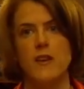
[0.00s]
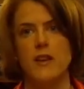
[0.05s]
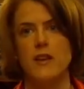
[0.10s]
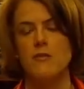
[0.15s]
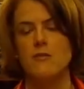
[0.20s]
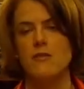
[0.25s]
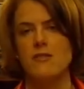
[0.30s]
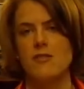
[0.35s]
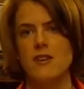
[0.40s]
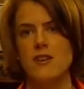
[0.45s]
and
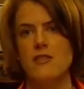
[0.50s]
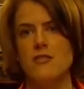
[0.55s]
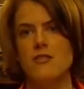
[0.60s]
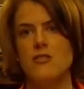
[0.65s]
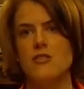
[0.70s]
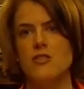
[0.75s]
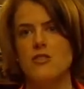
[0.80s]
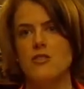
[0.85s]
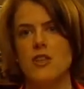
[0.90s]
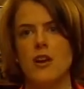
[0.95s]
it was the
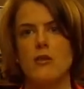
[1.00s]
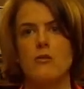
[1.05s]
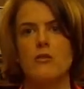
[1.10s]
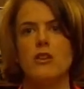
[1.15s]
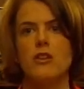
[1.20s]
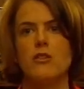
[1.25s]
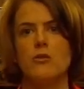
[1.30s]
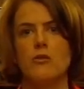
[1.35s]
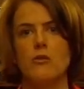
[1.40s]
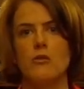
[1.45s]
Institute that
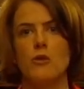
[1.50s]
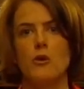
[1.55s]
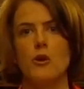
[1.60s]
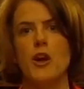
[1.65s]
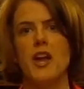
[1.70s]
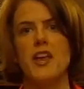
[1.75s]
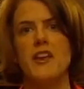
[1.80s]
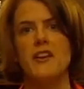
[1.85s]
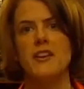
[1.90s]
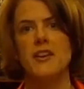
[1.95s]
really sort of
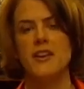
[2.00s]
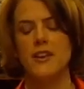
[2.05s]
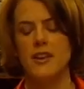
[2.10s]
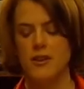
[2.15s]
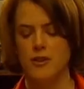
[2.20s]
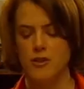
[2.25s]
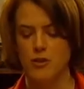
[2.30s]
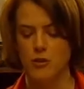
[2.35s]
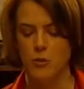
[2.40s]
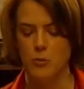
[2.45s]
created it
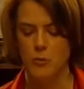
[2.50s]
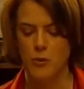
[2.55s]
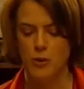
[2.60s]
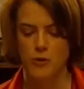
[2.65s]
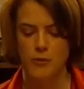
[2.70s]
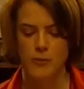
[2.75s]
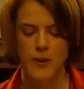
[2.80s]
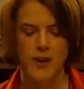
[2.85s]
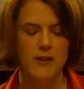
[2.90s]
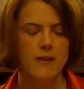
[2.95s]
into a
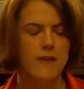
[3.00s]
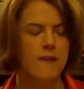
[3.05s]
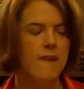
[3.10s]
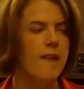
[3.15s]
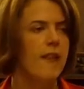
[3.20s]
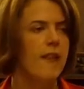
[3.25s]
movement.